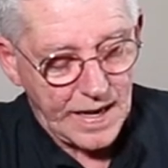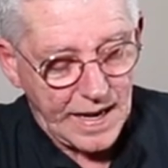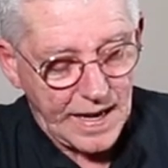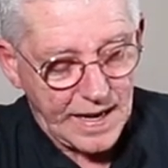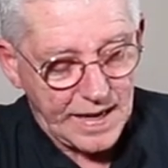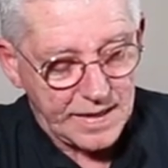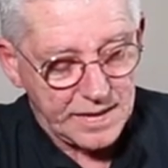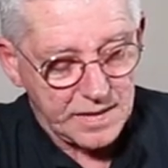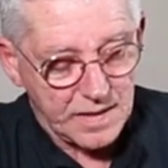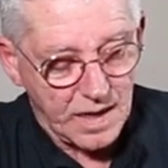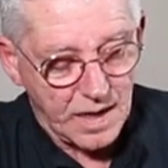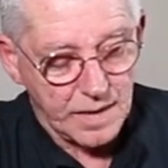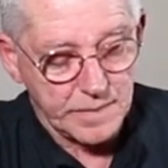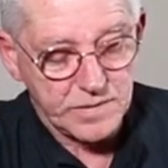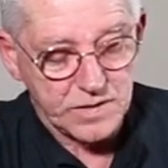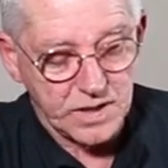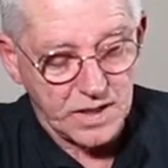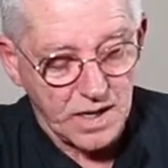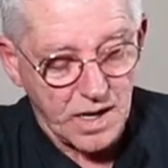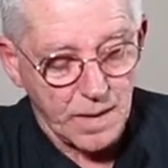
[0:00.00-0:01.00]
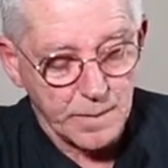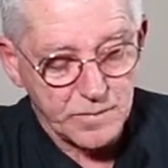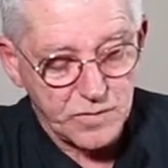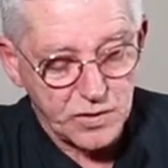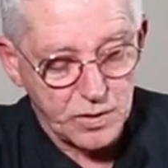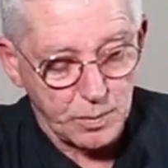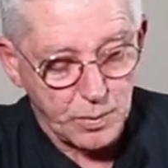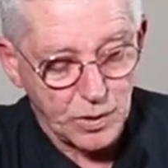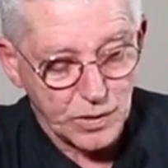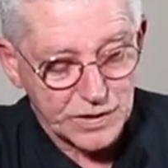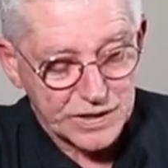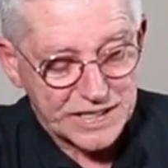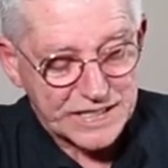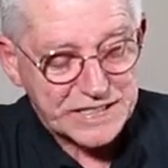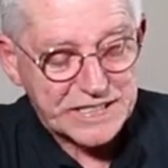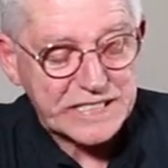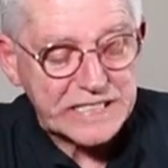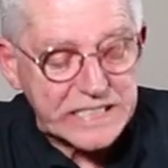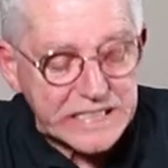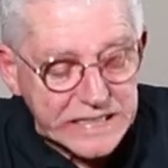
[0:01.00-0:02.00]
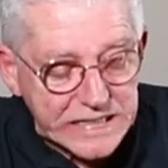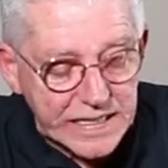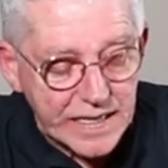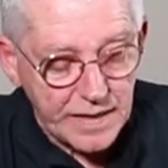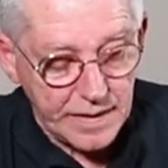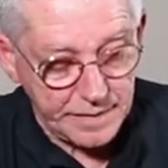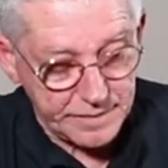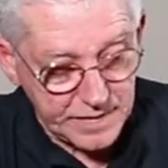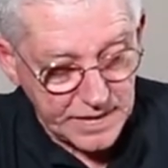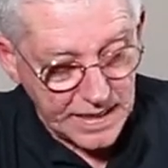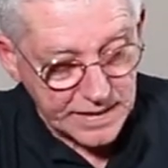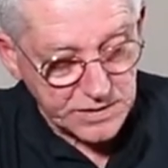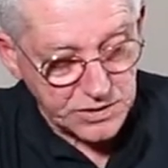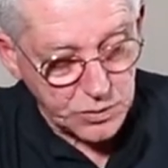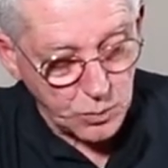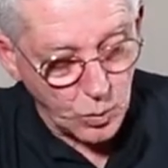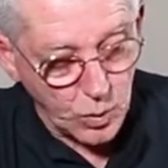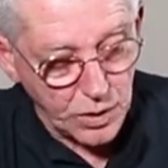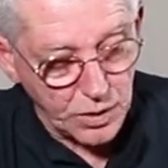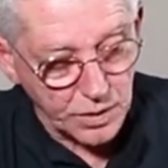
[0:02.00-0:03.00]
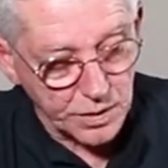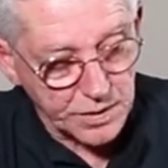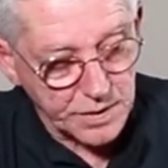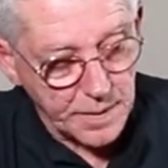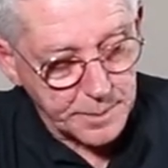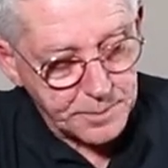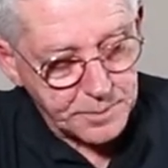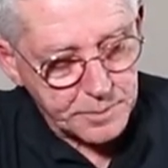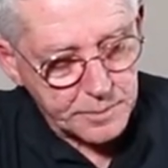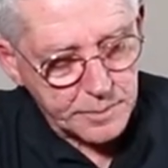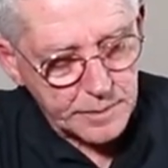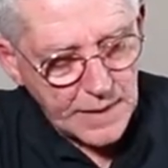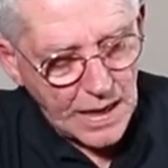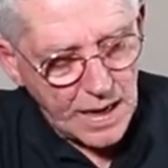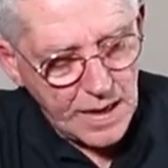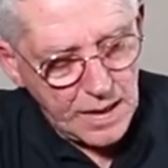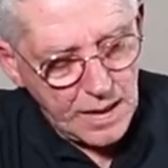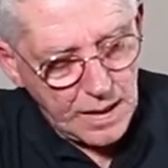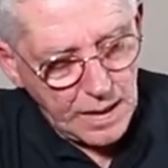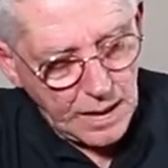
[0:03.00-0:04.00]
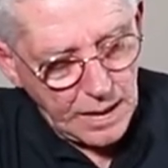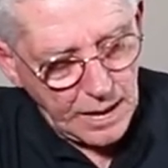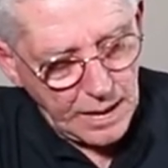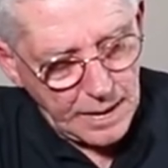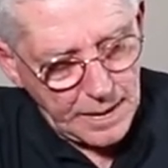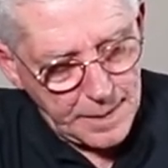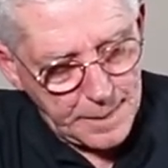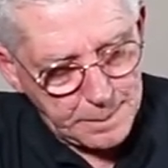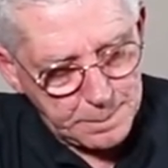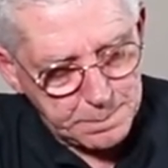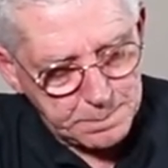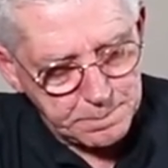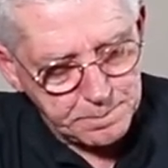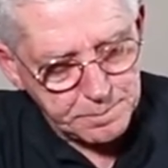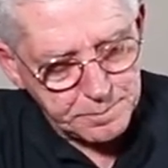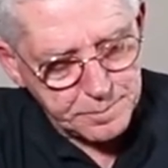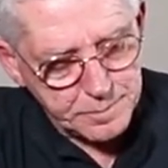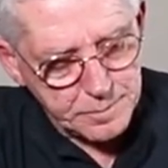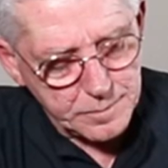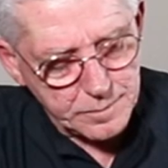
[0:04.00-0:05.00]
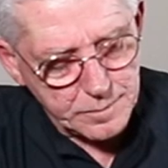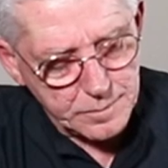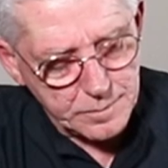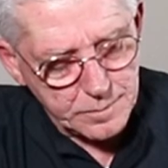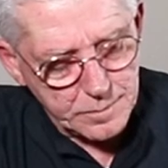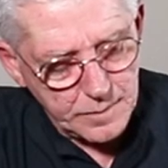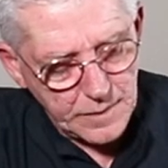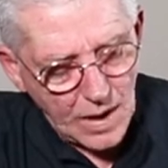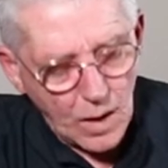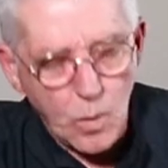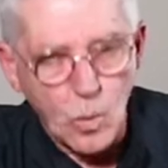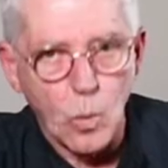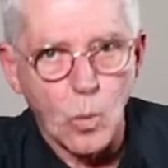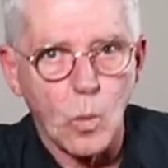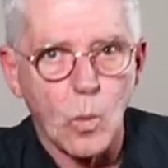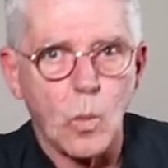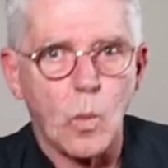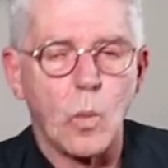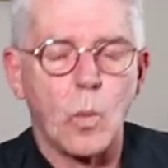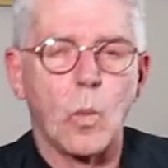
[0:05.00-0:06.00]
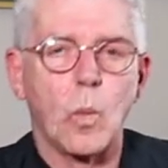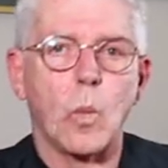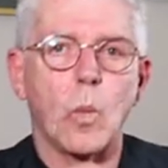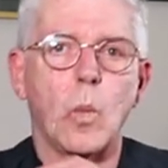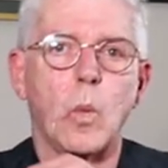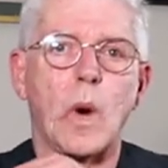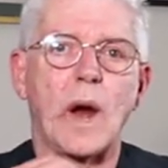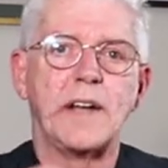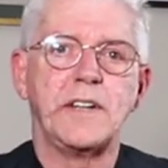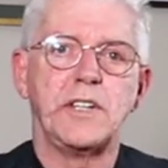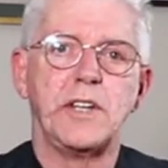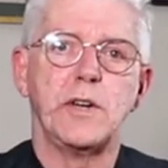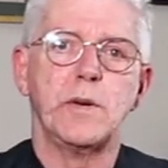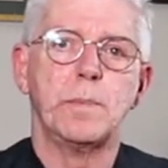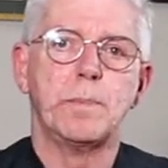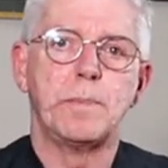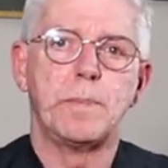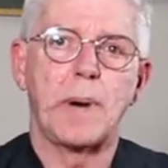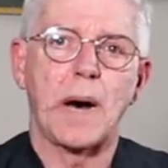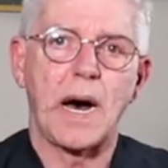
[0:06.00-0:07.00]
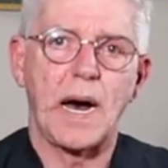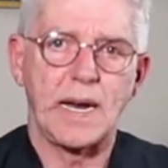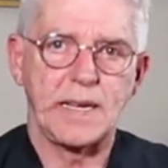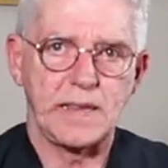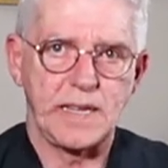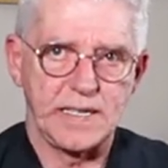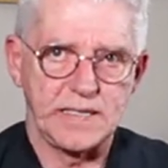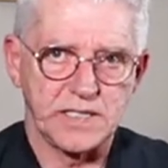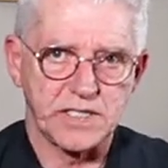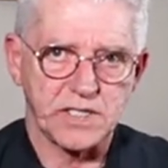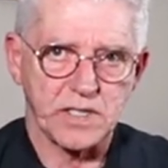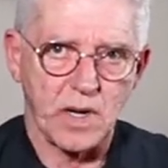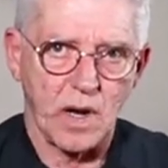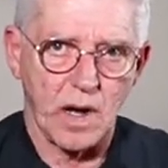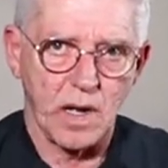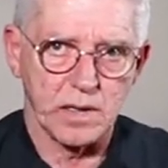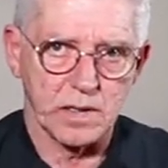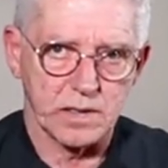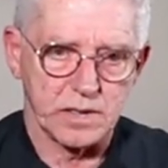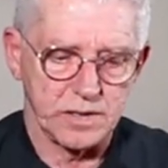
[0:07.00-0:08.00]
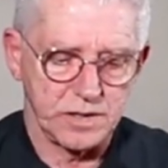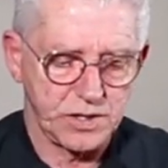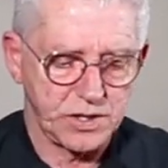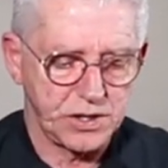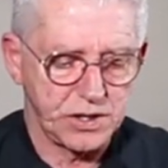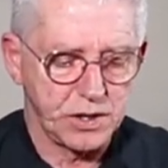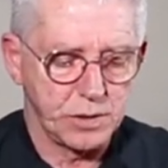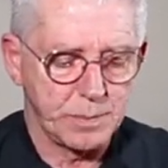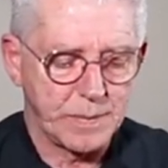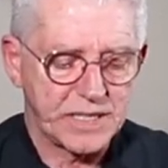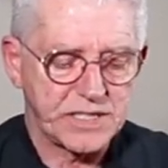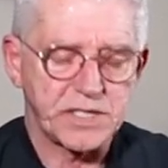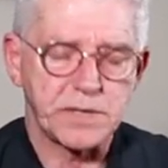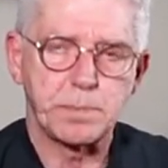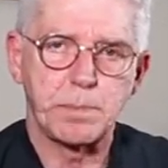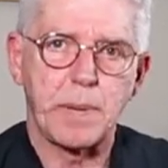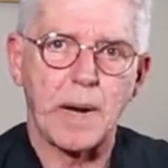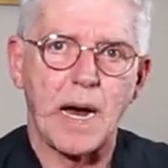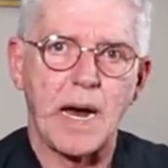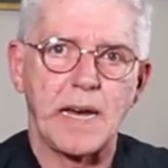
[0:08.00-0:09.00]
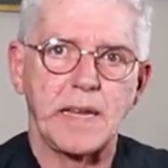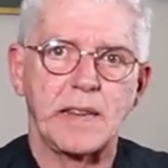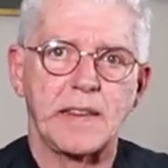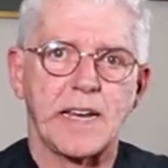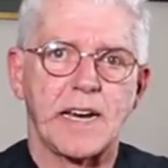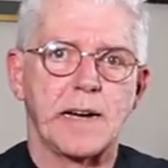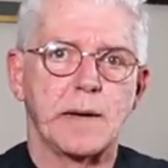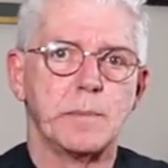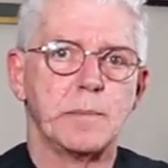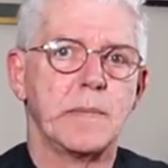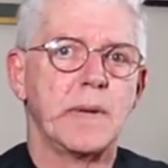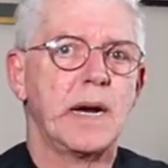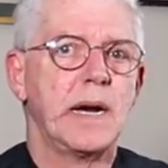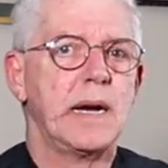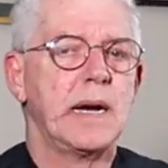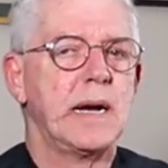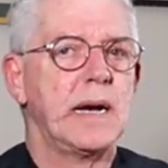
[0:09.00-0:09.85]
and uncomfortableness, if that's a word. When you buy these collars, you must buy them